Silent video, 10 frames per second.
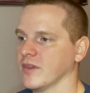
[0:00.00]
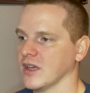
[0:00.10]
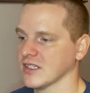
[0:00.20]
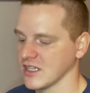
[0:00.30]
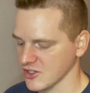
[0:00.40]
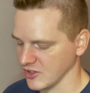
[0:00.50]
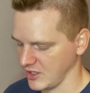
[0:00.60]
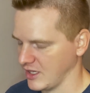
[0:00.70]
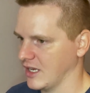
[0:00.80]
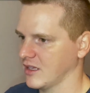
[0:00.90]
essentially,
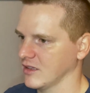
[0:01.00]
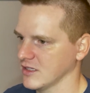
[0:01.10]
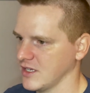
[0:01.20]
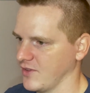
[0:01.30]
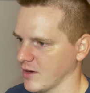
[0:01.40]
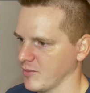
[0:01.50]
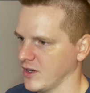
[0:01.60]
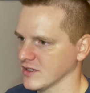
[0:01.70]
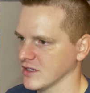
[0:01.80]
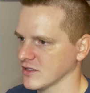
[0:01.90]
like, let's see if I can
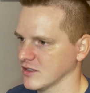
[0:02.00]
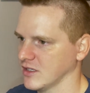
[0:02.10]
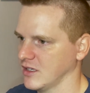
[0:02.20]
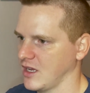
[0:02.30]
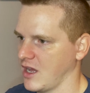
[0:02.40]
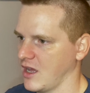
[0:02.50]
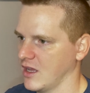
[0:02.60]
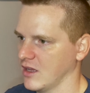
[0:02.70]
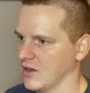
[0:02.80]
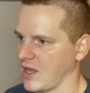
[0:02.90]
pause this. Yeah,
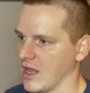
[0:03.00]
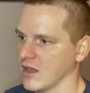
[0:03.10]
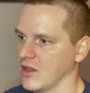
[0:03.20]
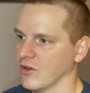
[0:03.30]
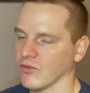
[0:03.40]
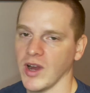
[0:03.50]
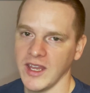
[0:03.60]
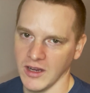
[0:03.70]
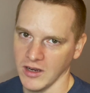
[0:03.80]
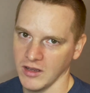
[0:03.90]
okay,
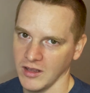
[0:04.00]
right here.